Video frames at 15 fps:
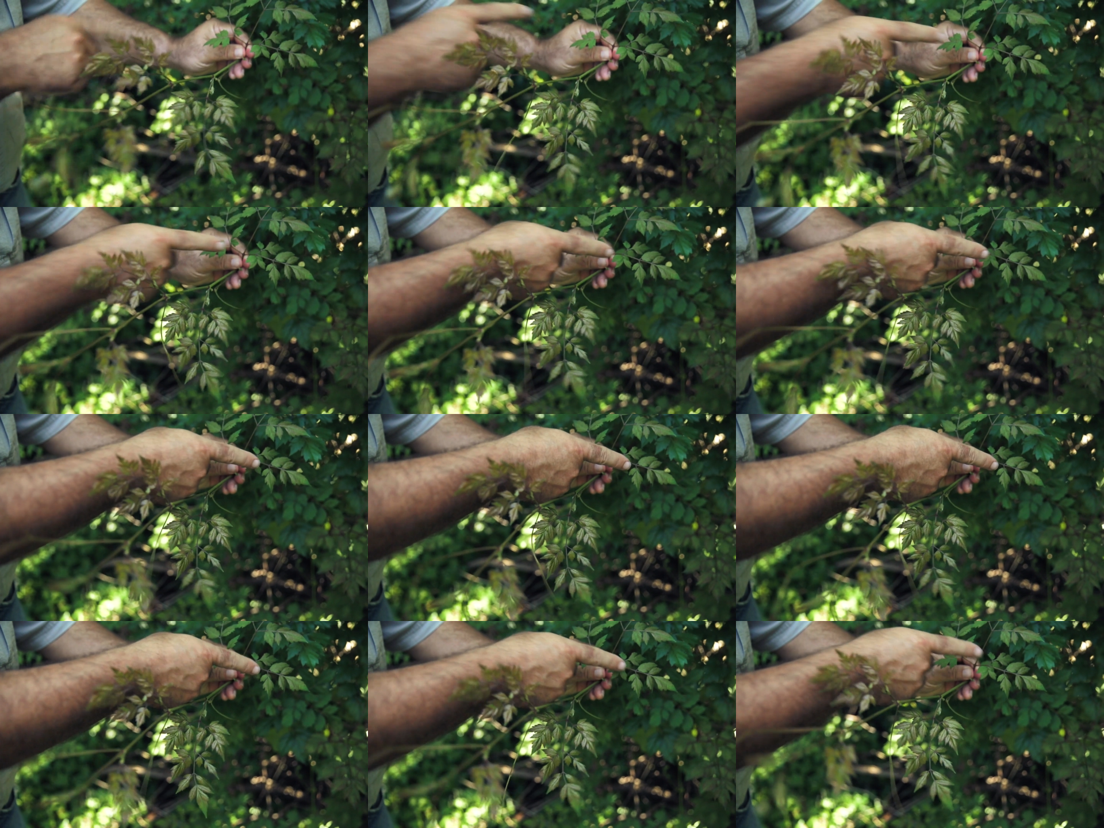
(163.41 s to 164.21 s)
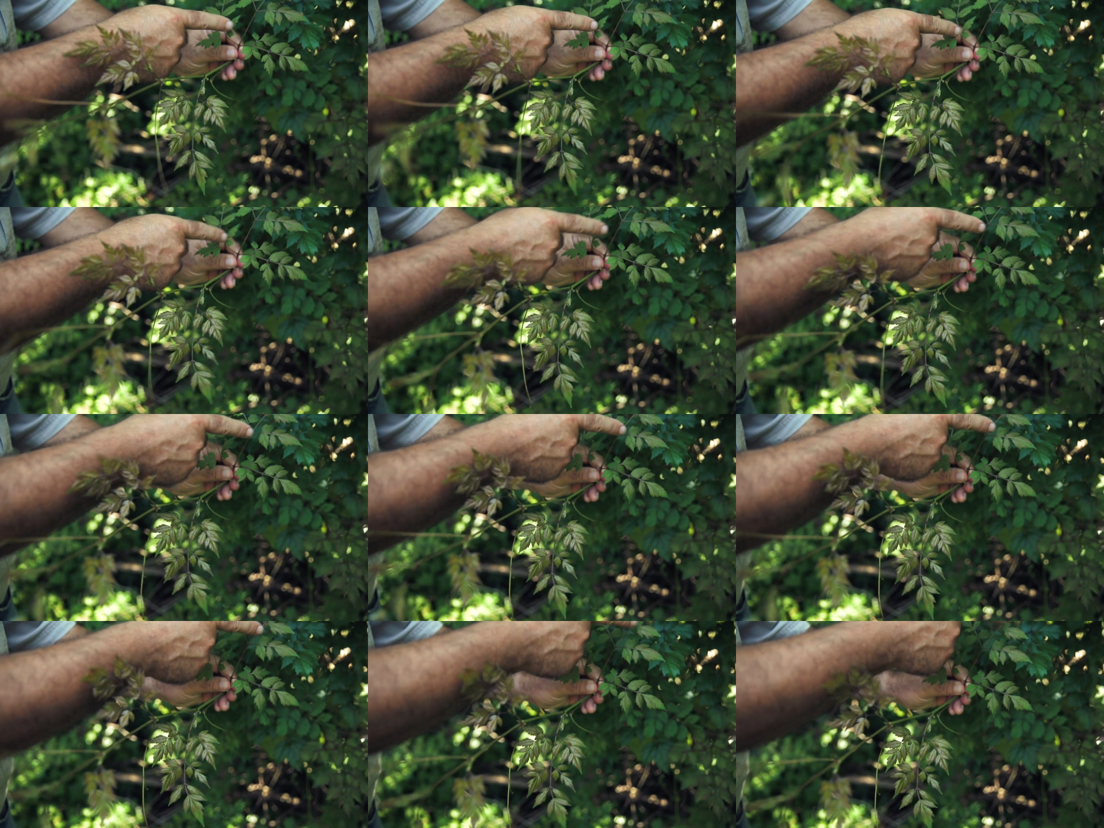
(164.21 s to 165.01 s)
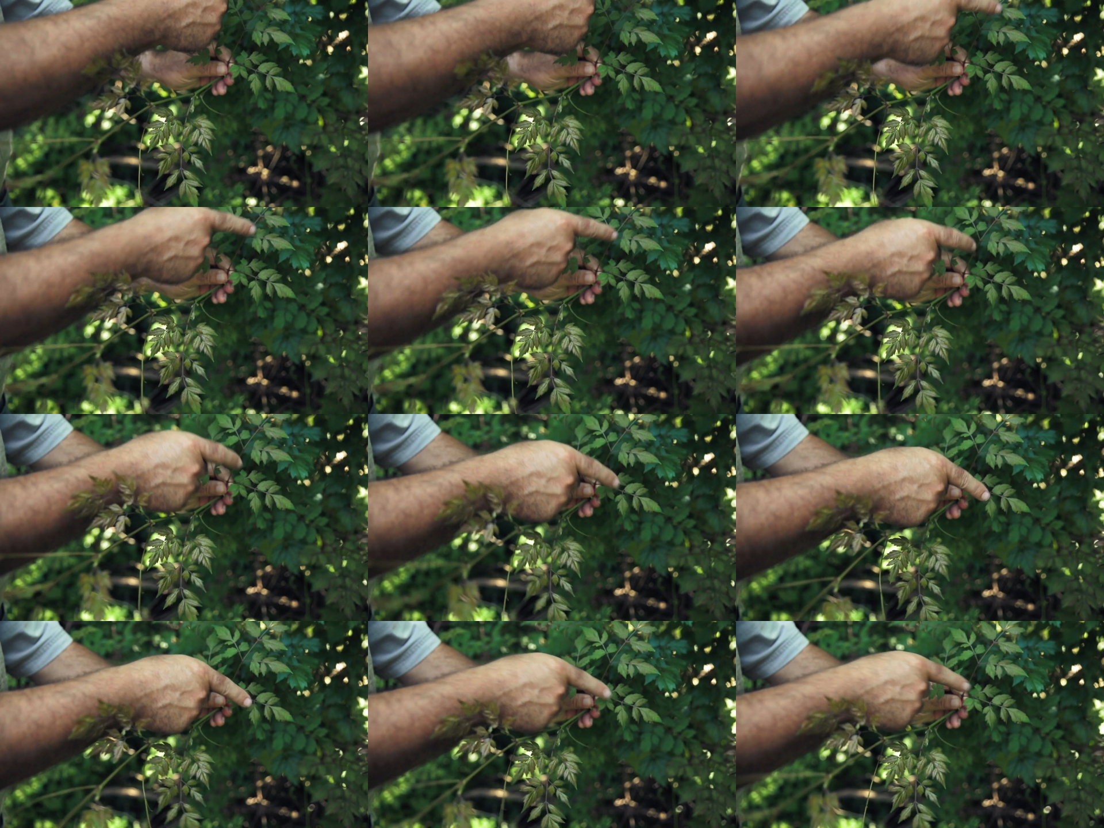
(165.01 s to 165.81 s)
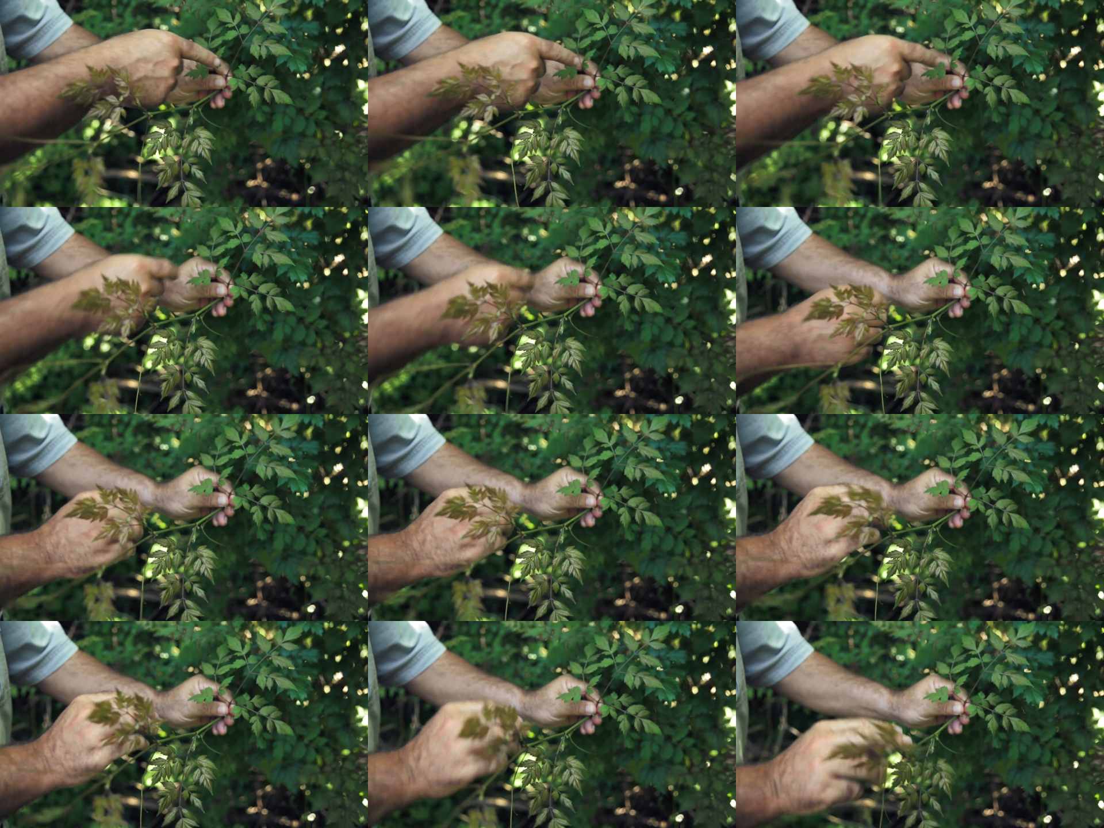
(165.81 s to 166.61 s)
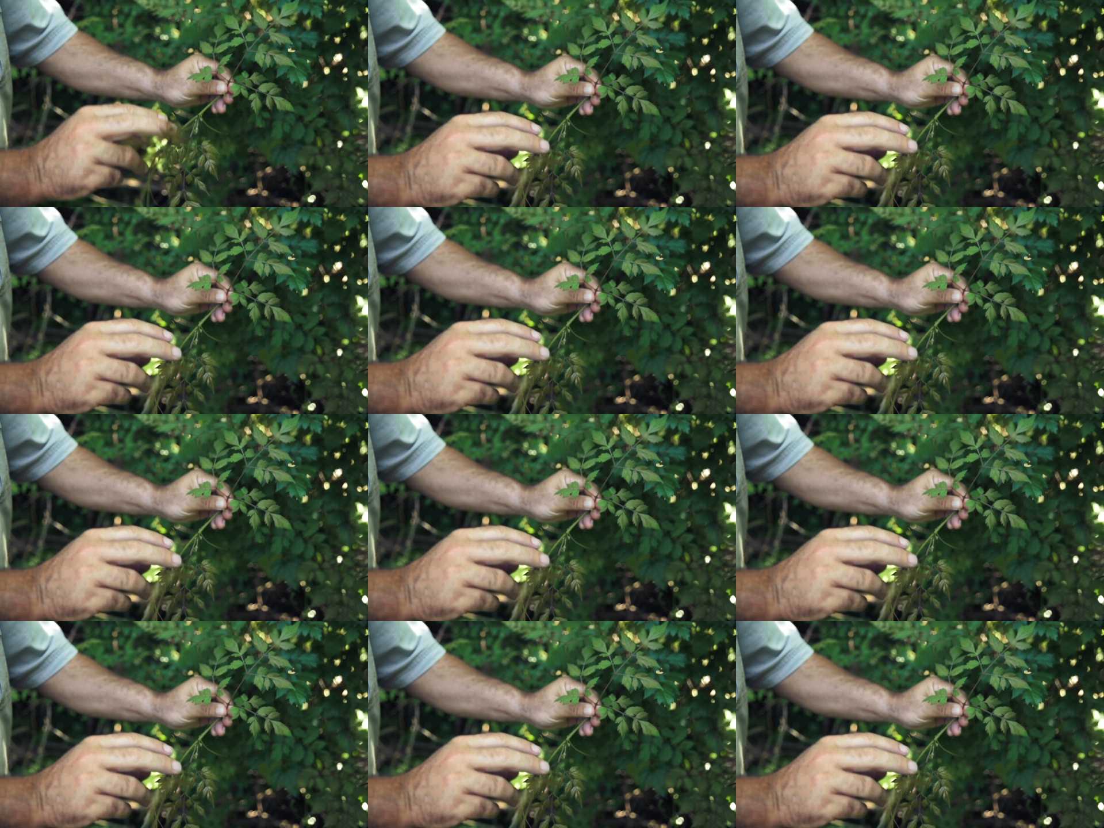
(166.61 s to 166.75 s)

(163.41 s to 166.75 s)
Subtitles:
[unreadable: no face in view]